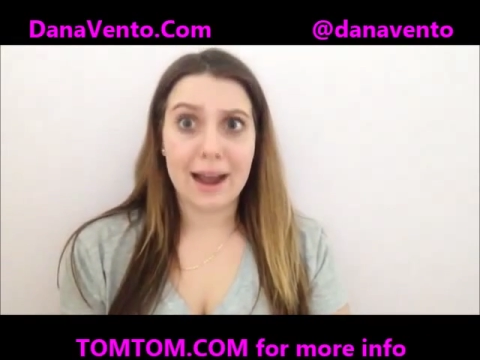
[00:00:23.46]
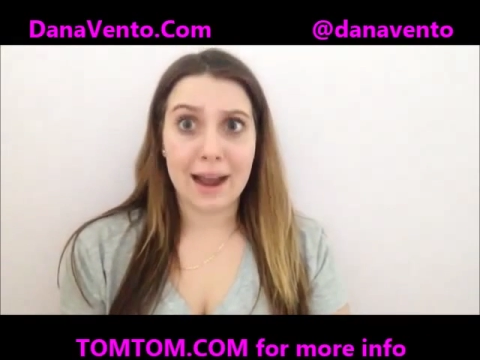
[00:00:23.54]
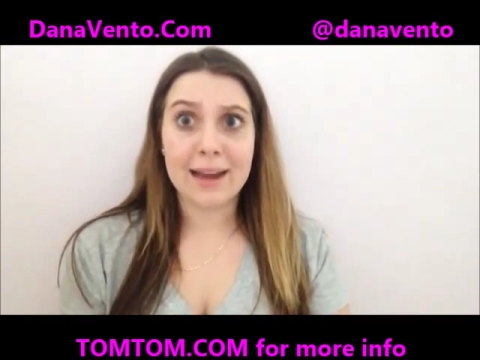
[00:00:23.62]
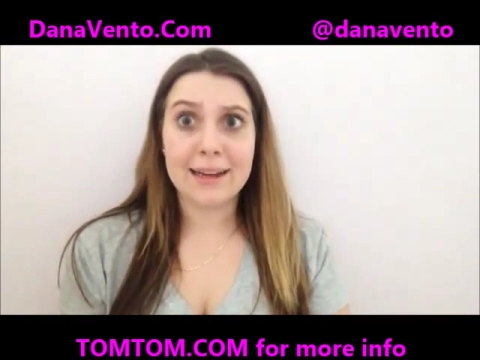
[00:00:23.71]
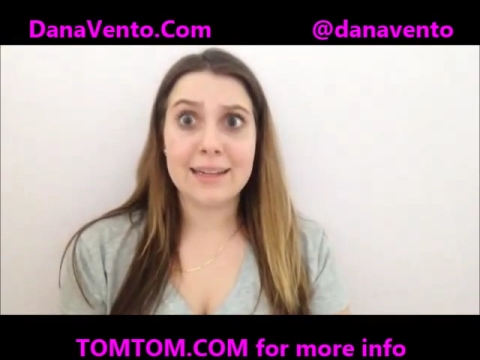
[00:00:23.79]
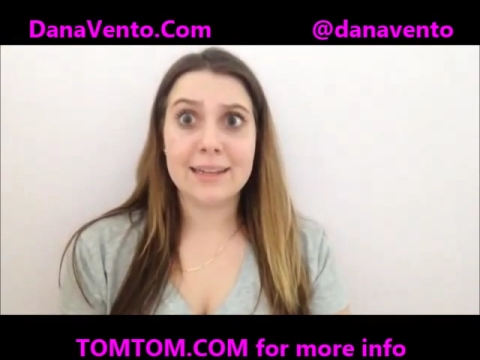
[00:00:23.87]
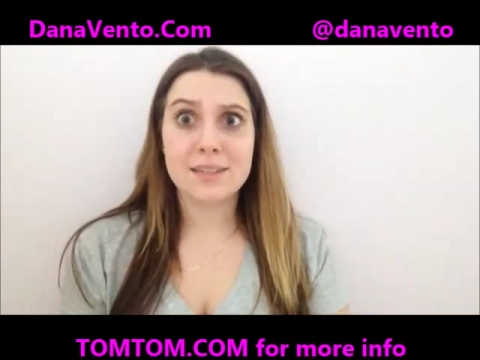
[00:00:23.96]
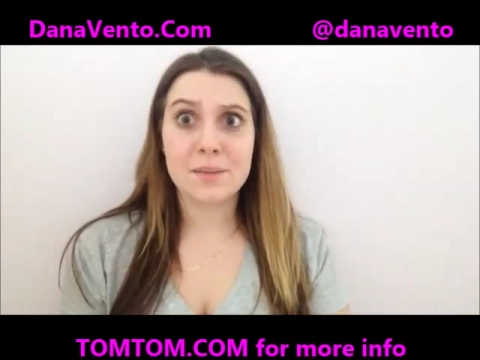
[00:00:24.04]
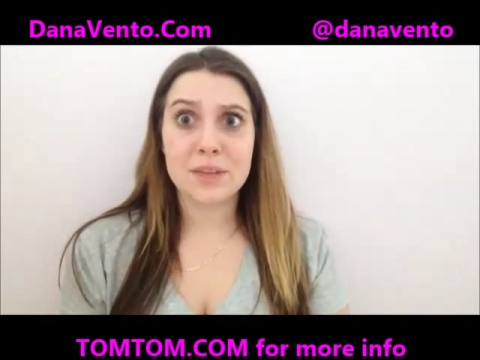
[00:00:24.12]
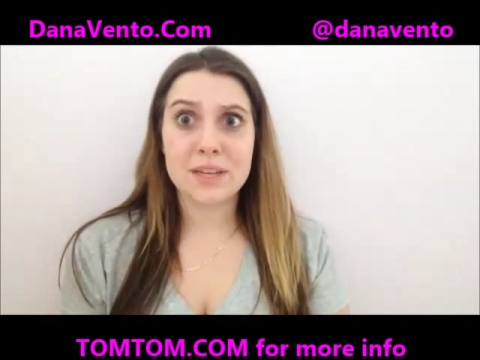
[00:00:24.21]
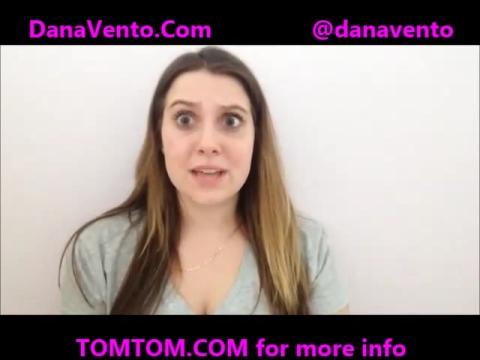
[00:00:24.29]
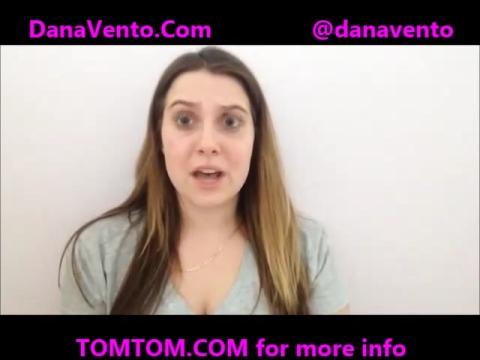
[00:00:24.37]
I needed
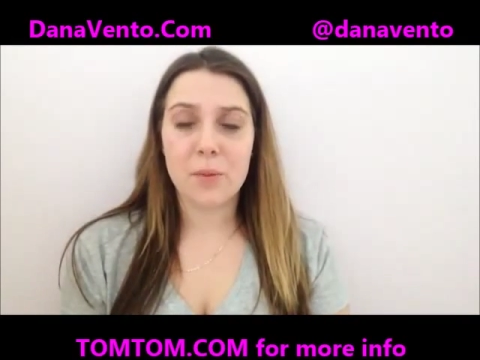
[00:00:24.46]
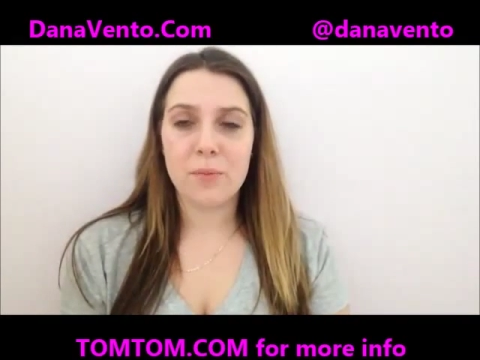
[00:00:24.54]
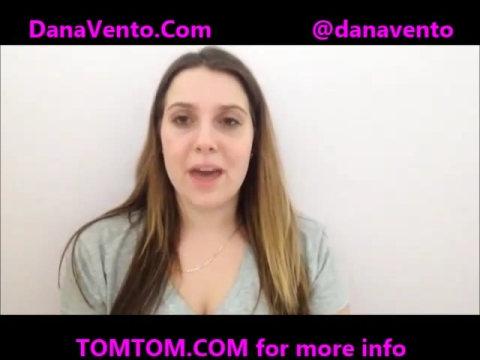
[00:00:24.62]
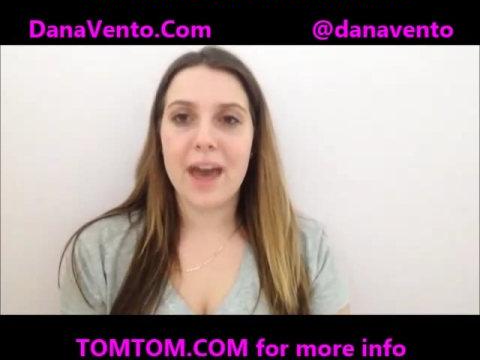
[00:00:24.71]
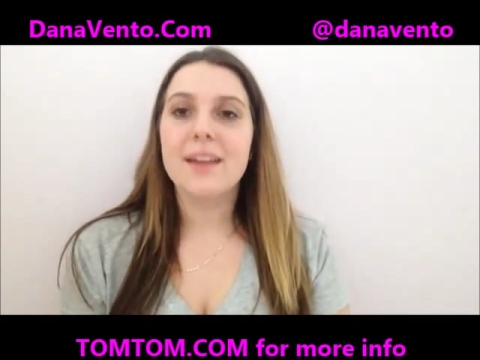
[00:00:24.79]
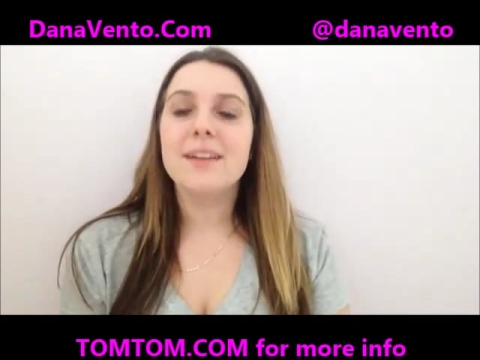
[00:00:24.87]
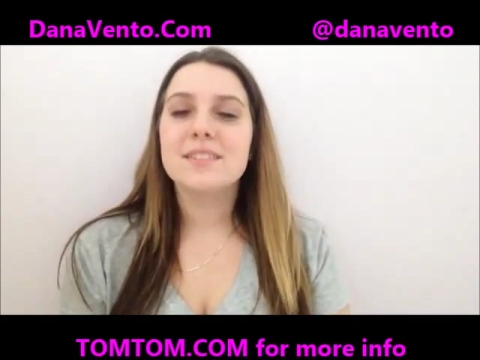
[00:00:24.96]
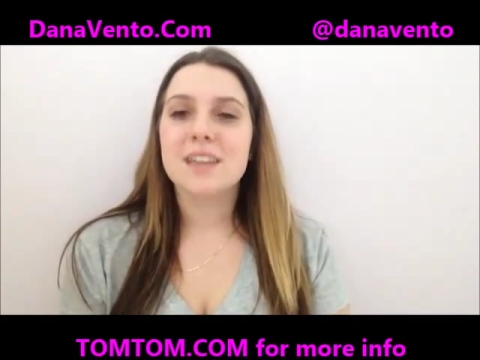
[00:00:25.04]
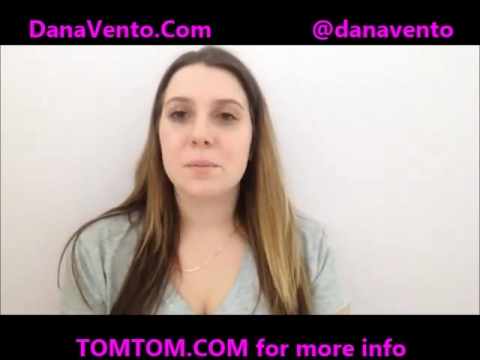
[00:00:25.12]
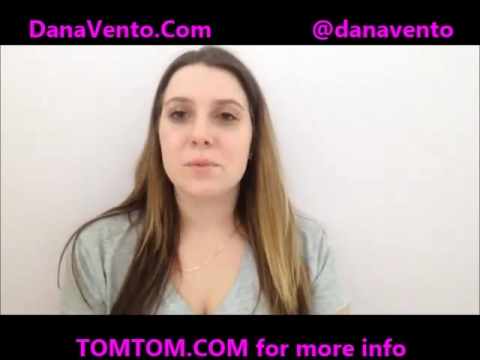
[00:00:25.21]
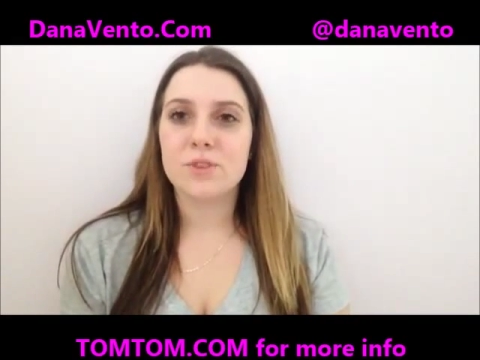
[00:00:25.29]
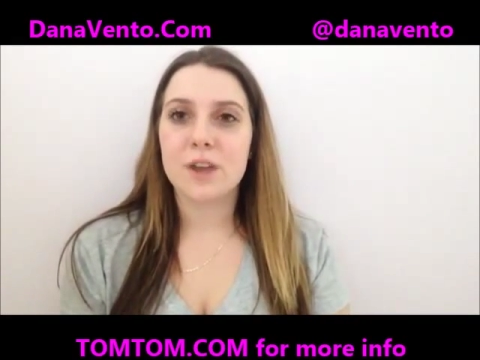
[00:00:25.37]
something to help that
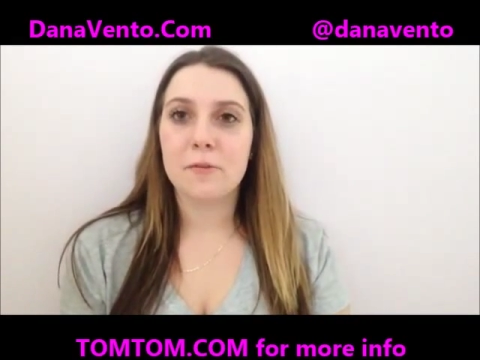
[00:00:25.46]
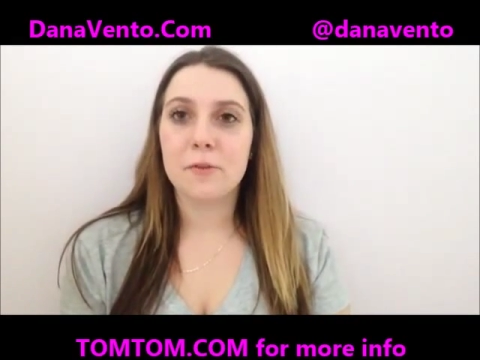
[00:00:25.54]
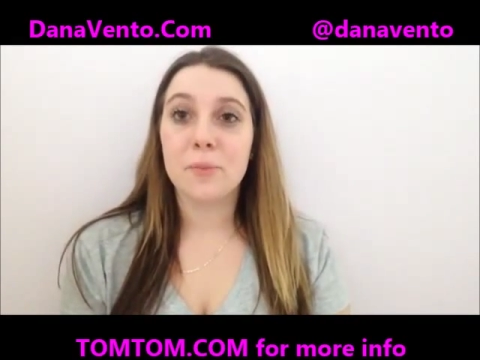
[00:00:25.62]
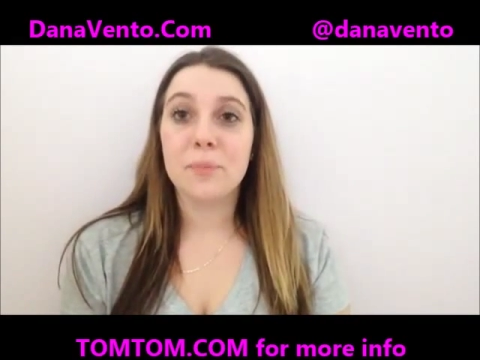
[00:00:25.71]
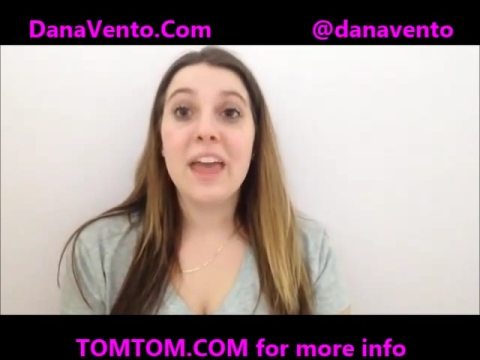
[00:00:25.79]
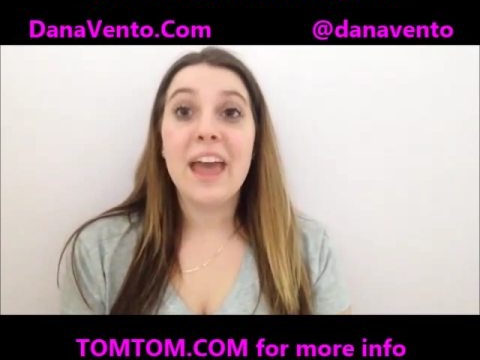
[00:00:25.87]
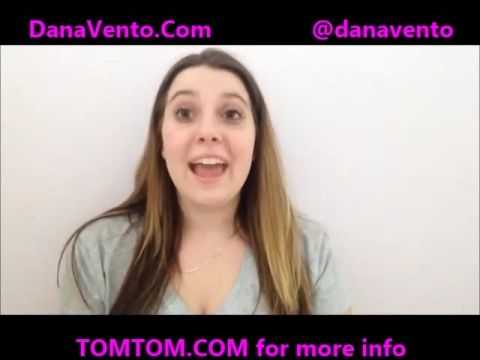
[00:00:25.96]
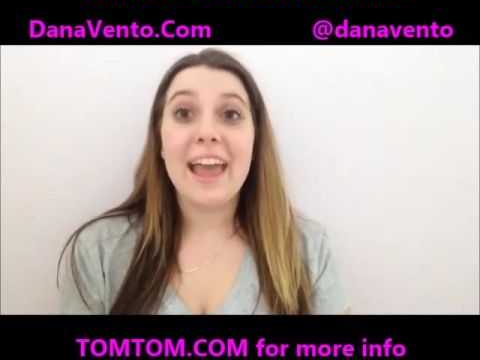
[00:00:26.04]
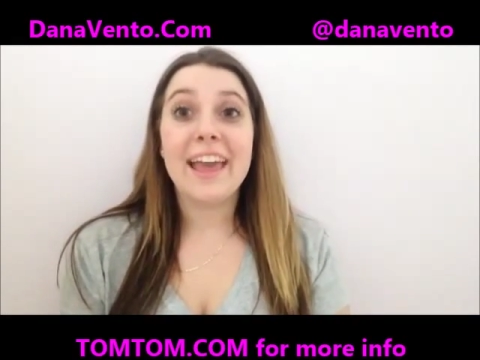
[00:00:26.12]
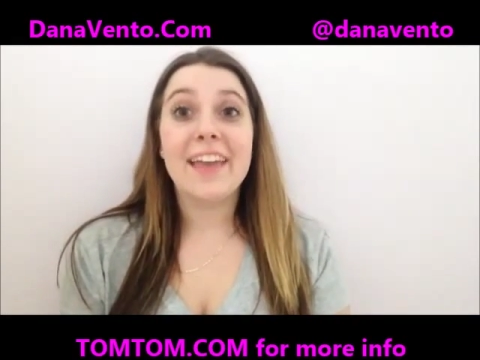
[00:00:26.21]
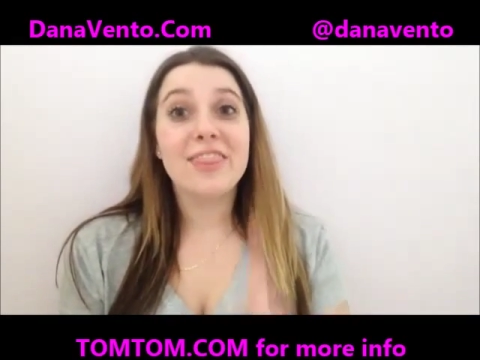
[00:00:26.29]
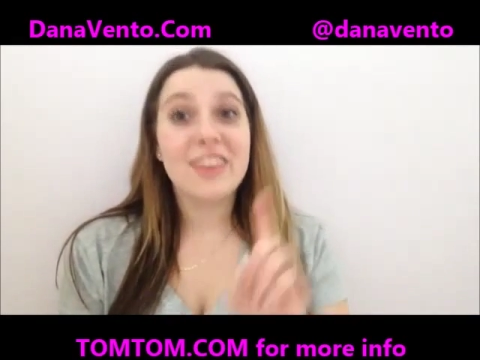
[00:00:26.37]
type of travel.
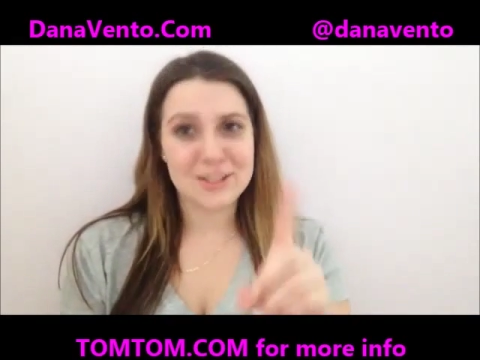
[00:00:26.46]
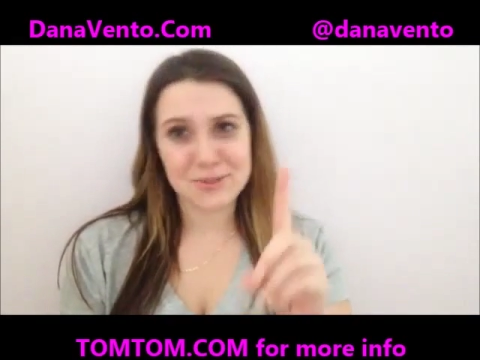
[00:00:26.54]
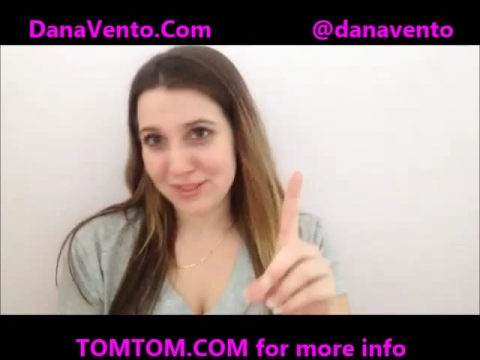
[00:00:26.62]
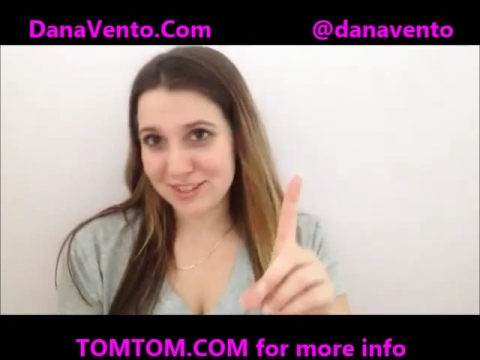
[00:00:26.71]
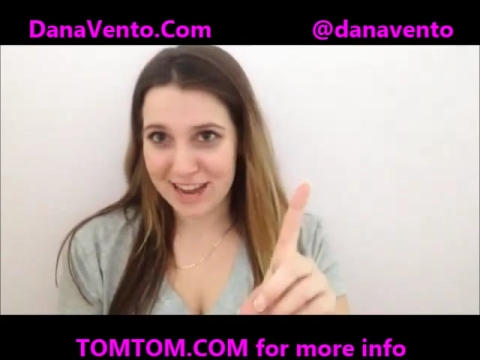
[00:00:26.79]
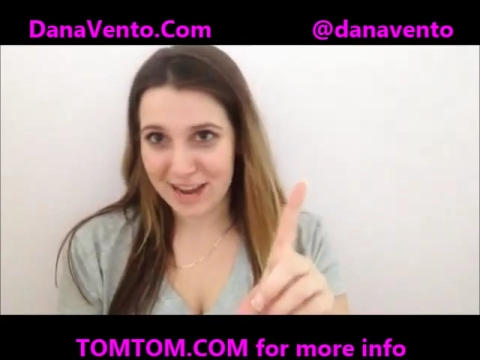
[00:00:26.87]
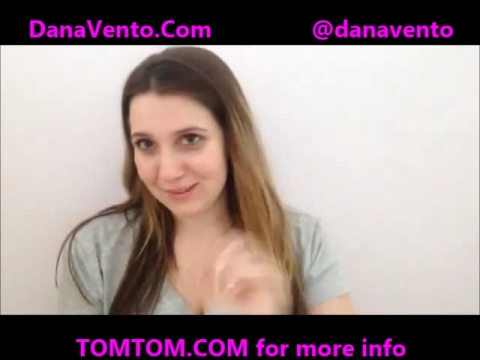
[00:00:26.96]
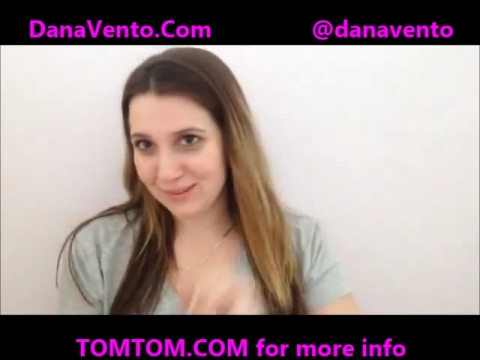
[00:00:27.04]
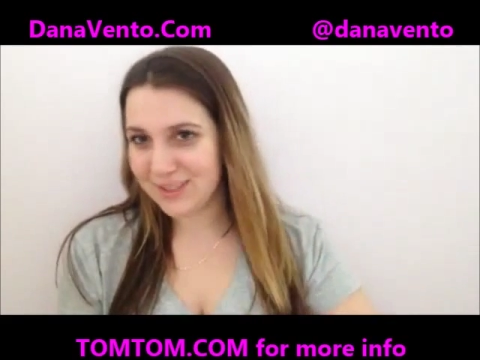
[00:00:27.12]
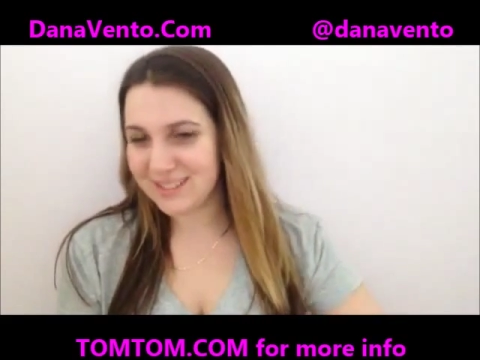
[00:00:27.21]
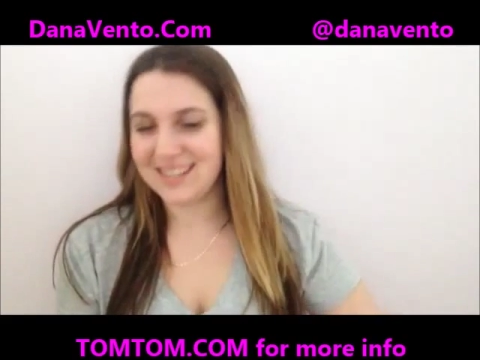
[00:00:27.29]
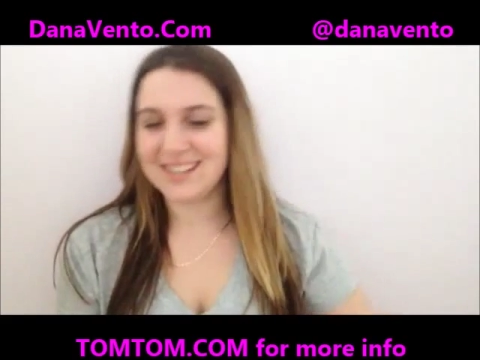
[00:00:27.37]
And that's where the tech
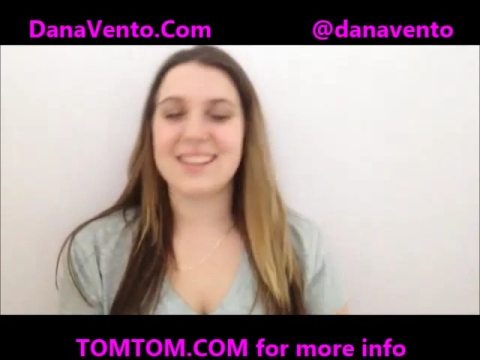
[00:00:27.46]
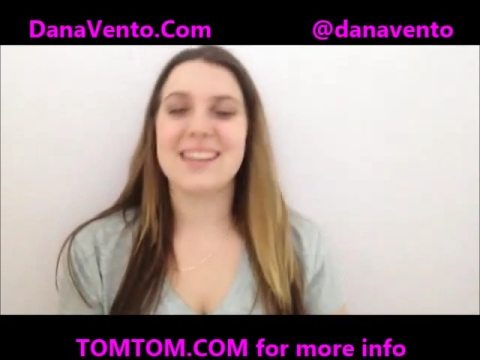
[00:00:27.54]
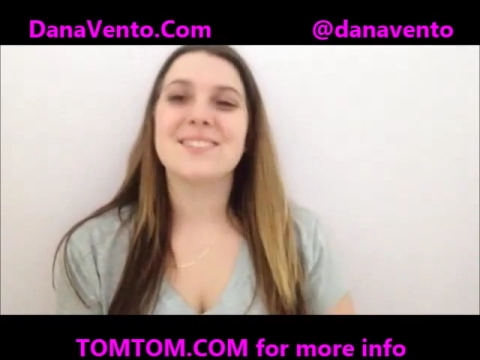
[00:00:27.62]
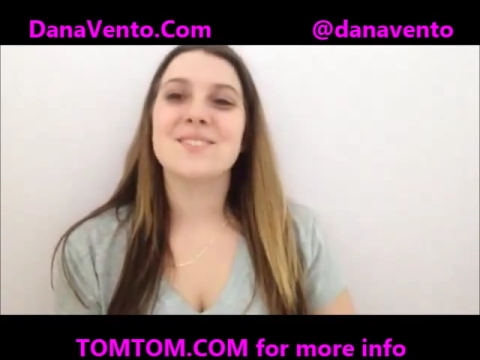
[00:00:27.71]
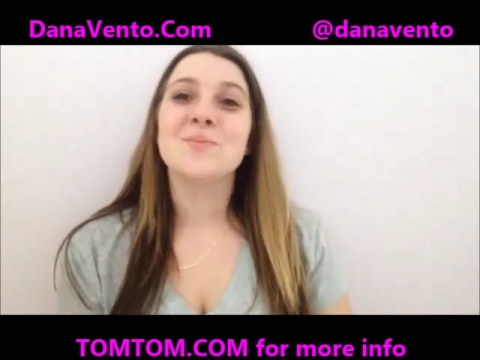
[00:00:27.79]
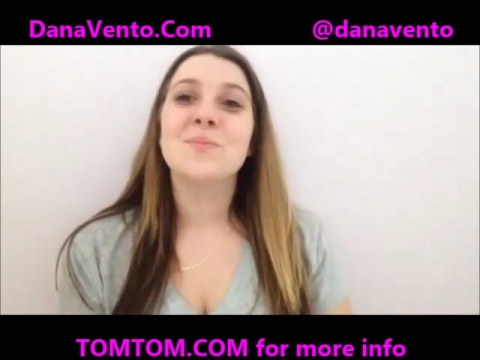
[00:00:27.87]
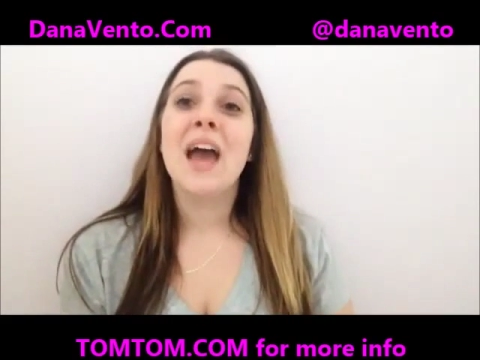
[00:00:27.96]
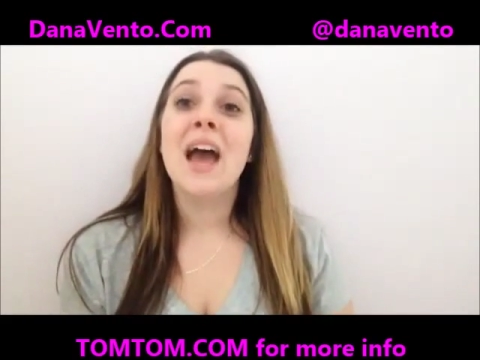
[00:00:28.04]
falls into this.